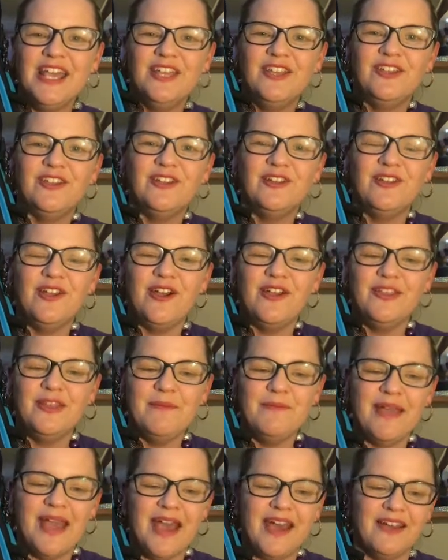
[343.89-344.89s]
You can loan
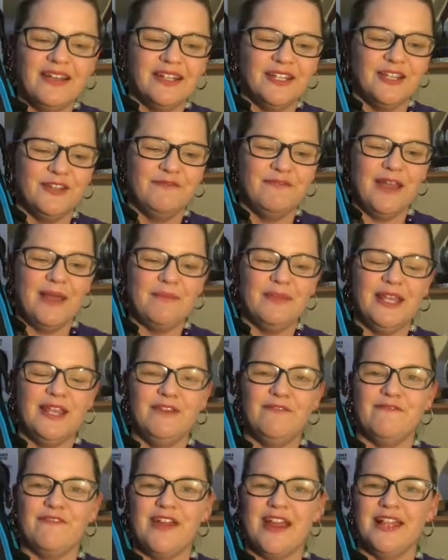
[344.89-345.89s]
them out to family
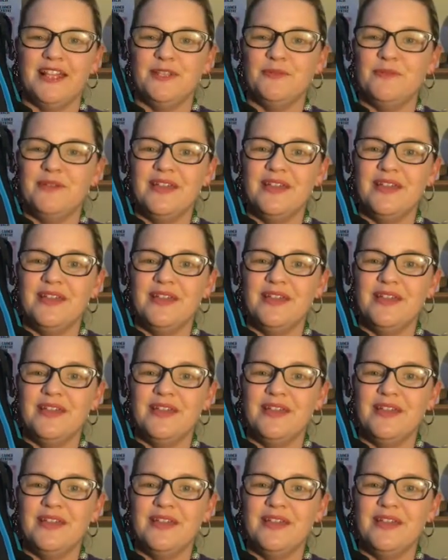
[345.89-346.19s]
and friends